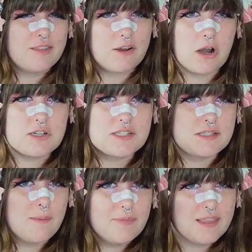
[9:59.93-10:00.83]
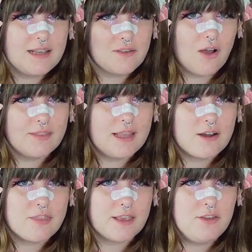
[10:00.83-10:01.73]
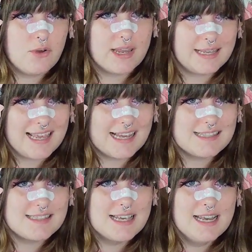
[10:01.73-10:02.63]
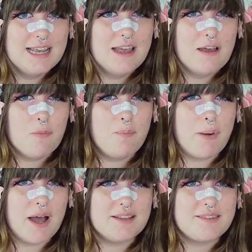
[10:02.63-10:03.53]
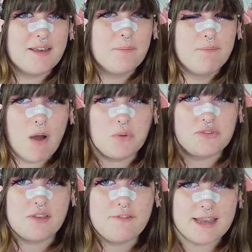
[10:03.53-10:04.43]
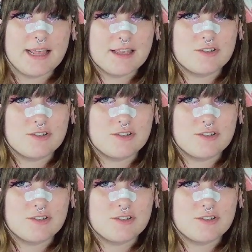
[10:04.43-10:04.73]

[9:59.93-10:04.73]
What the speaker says: There are some things on there that you can get, but most of it is